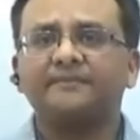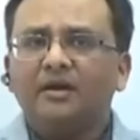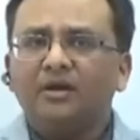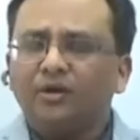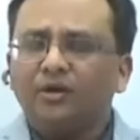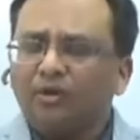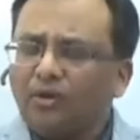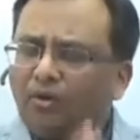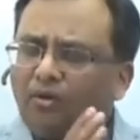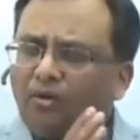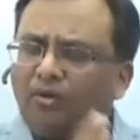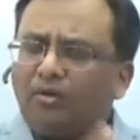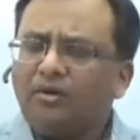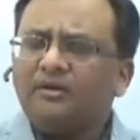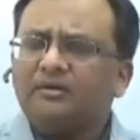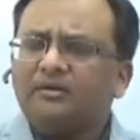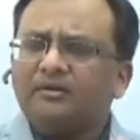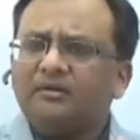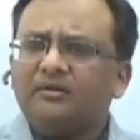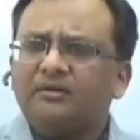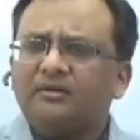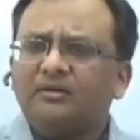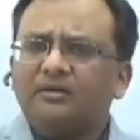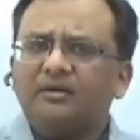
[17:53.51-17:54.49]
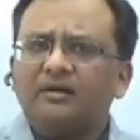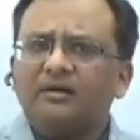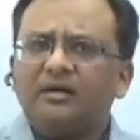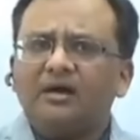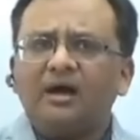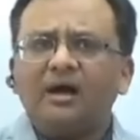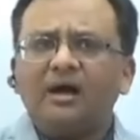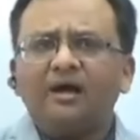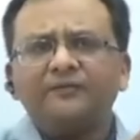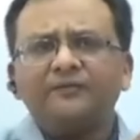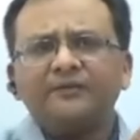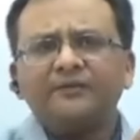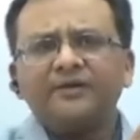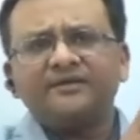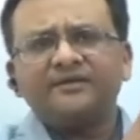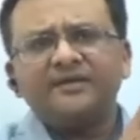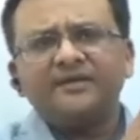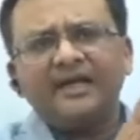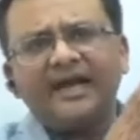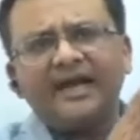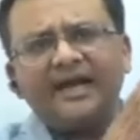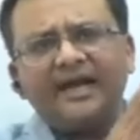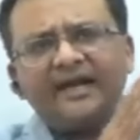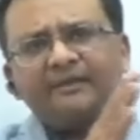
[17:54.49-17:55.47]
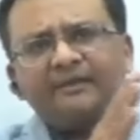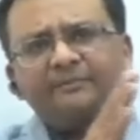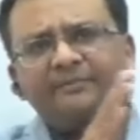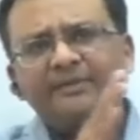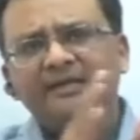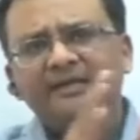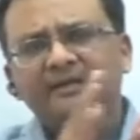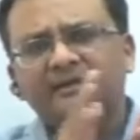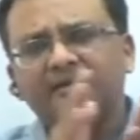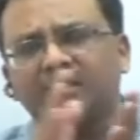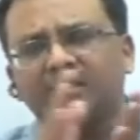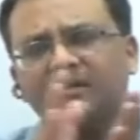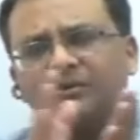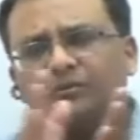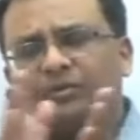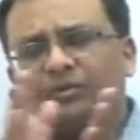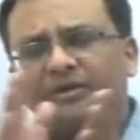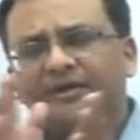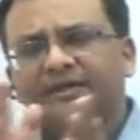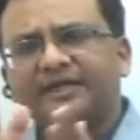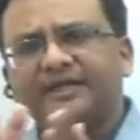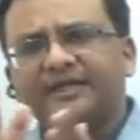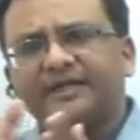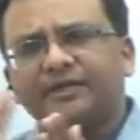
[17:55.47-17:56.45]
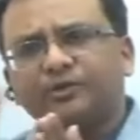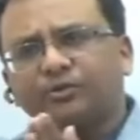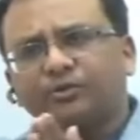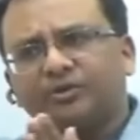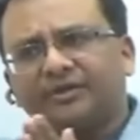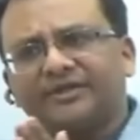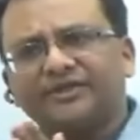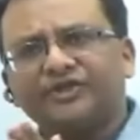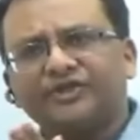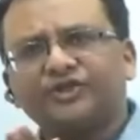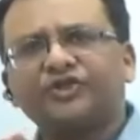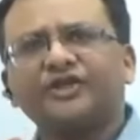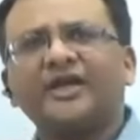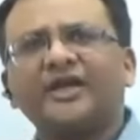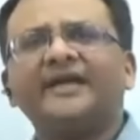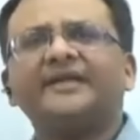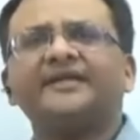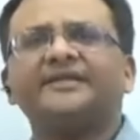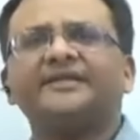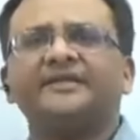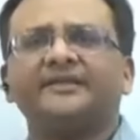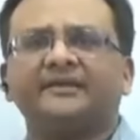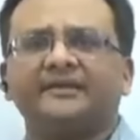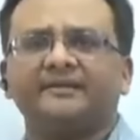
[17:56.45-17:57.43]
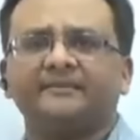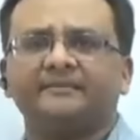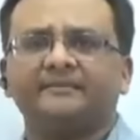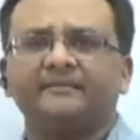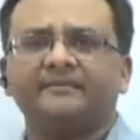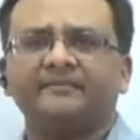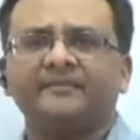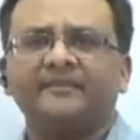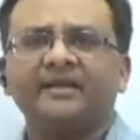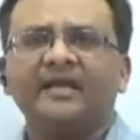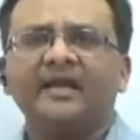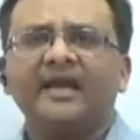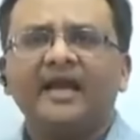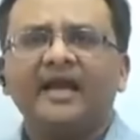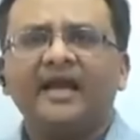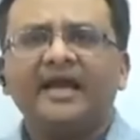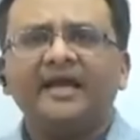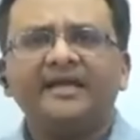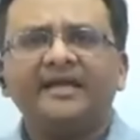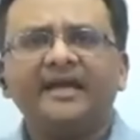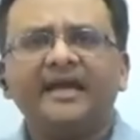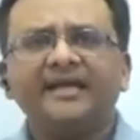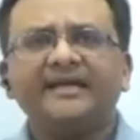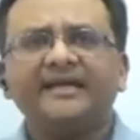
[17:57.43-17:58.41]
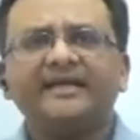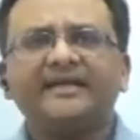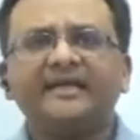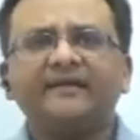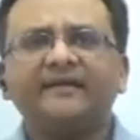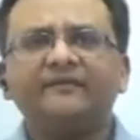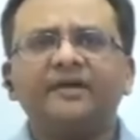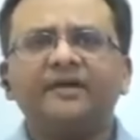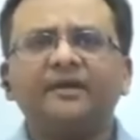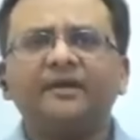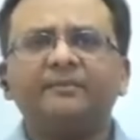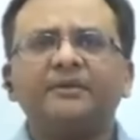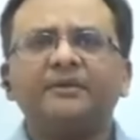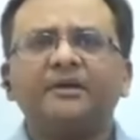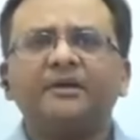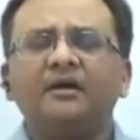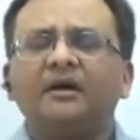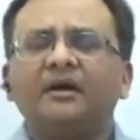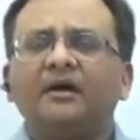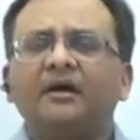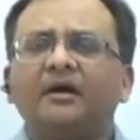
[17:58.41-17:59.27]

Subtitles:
Long after they had been converted to Christianity and had developed